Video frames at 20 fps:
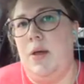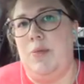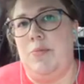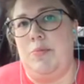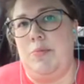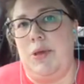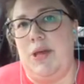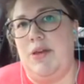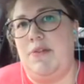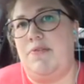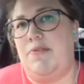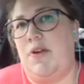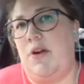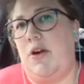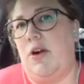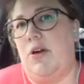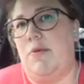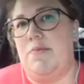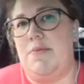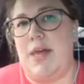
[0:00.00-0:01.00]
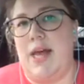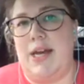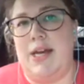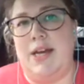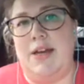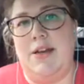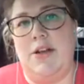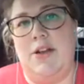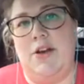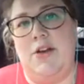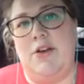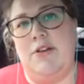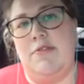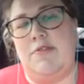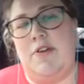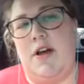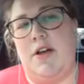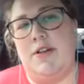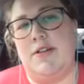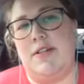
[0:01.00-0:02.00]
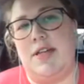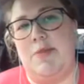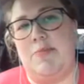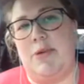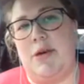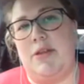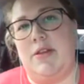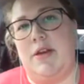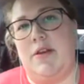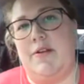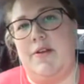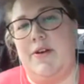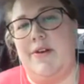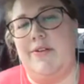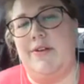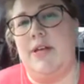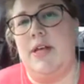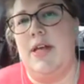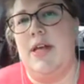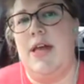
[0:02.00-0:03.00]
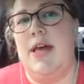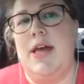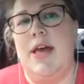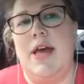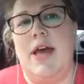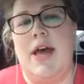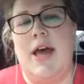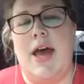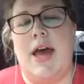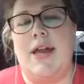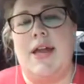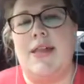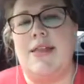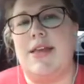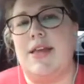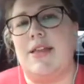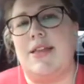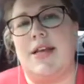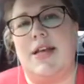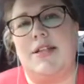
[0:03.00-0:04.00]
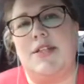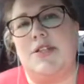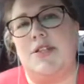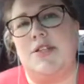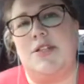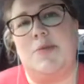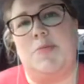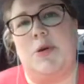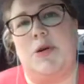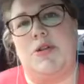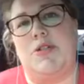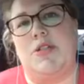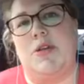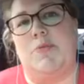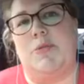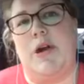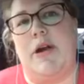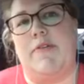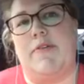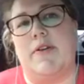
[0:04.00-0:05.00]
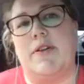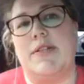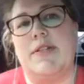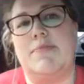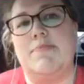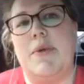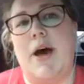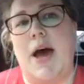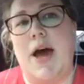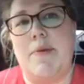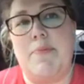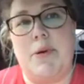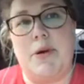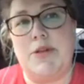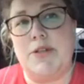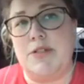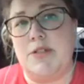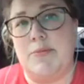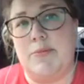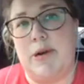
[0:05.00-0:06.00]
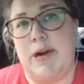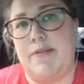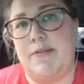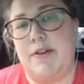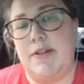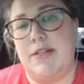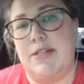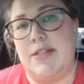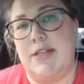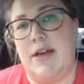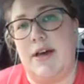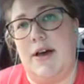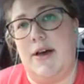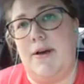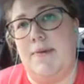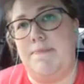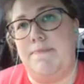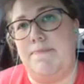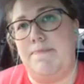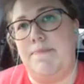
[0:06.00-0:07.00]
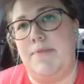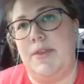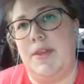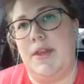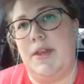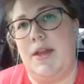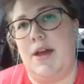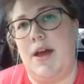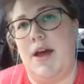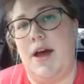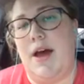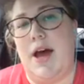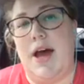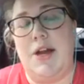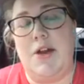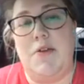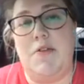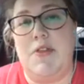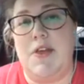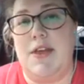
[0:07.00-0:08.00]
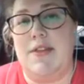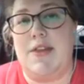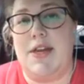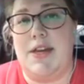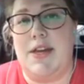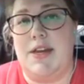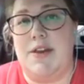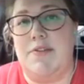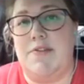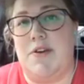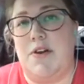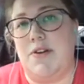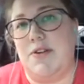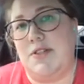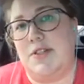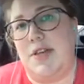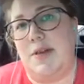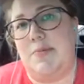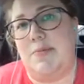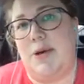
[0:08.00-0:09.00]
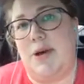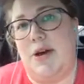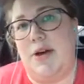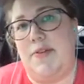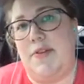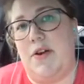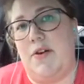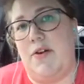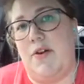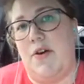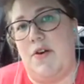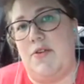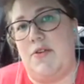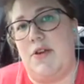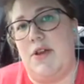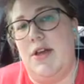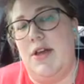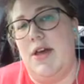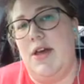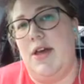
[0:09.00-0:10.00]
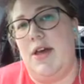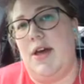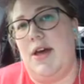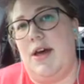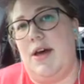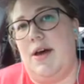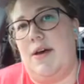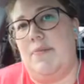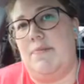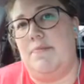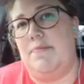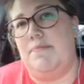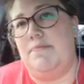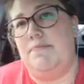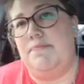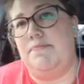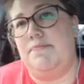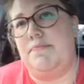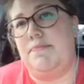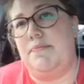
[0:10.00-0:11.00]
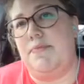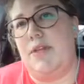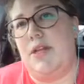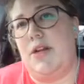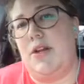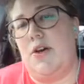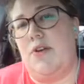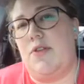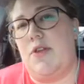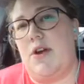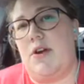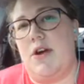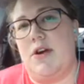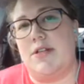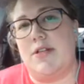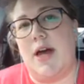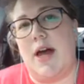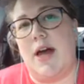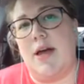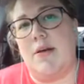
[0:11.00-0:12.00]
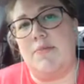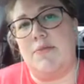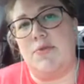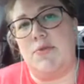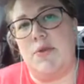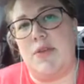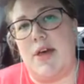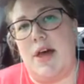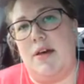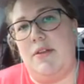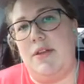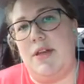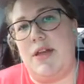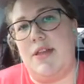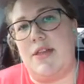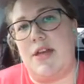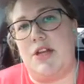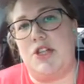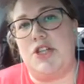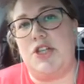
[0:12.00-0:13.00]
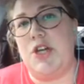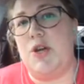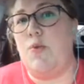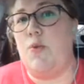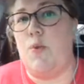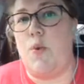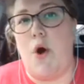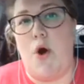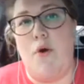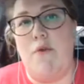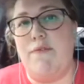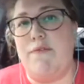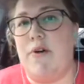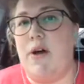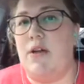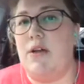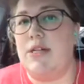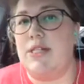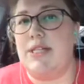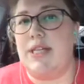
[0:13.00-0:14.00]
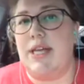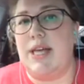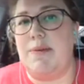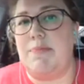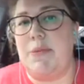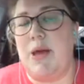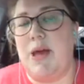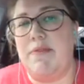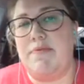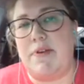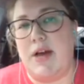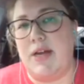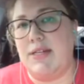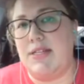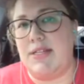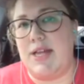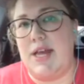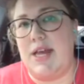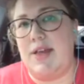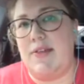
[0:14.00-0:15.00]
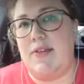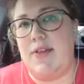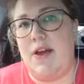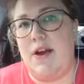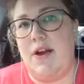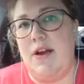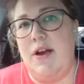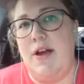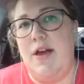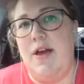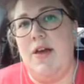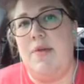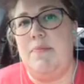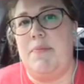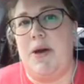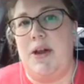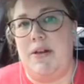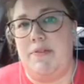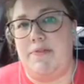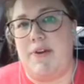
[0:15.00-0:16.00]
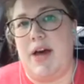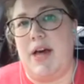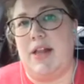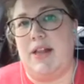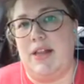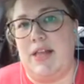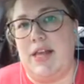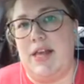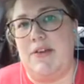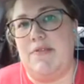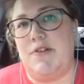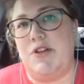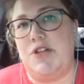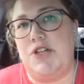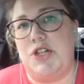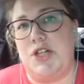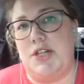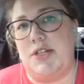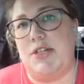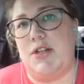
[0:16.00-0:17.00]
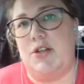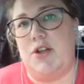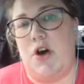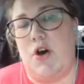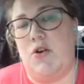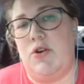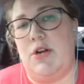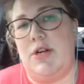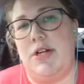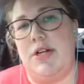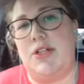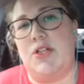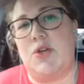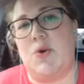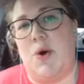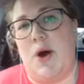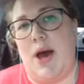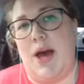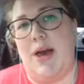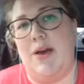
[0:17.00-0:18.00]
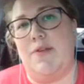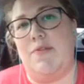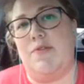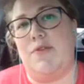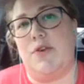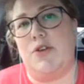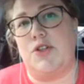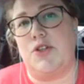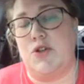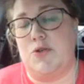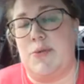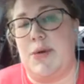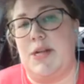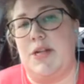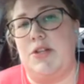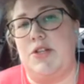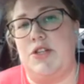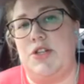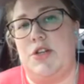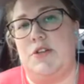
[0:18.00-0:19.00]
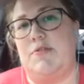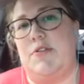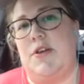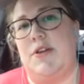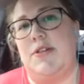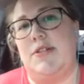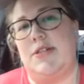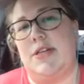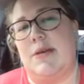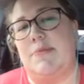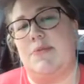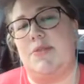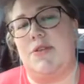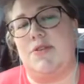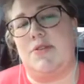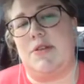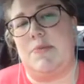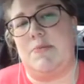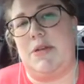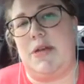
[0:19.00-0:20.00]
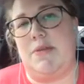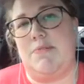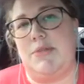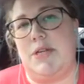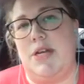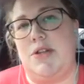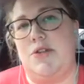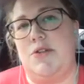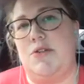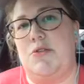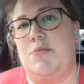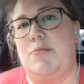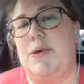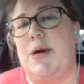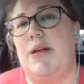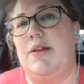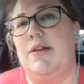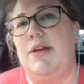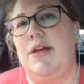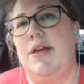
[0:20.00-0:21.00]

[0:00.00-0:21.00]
be firm, they need to learn to fall asleep on their own. And I think that's just a personal preference. My personal preference, I don't think they need to fall asleep on their own. There are times with Ellie that she won't fall asleep if I stay in there, but if I leave and she's alone and it's quiet for 2 minutes, she'll fall asleep. So sometimes I do, but